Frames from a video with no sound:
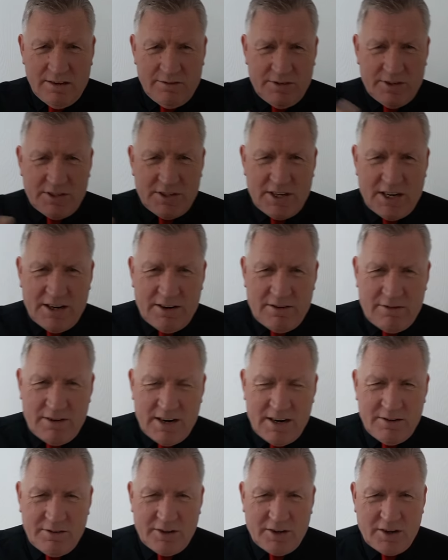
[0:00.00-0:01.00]
If you turn
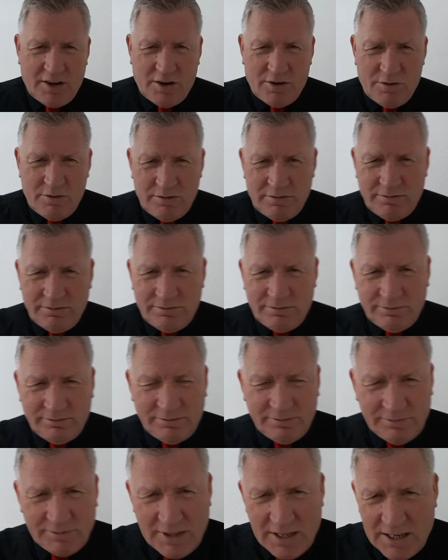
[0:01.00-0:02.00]
around and go
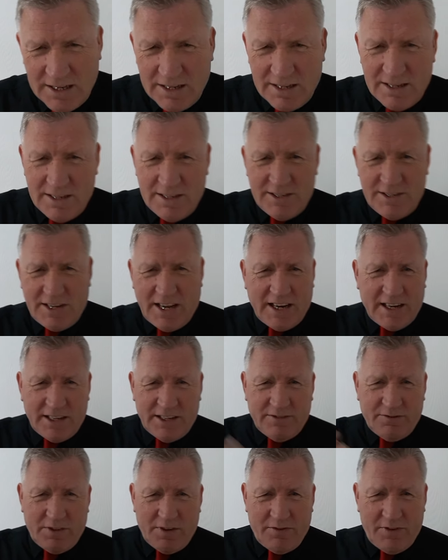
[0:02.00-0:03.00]

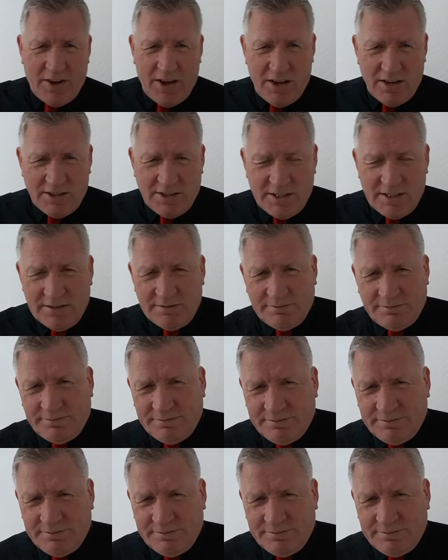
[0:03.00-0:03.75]
2nd of the 1st,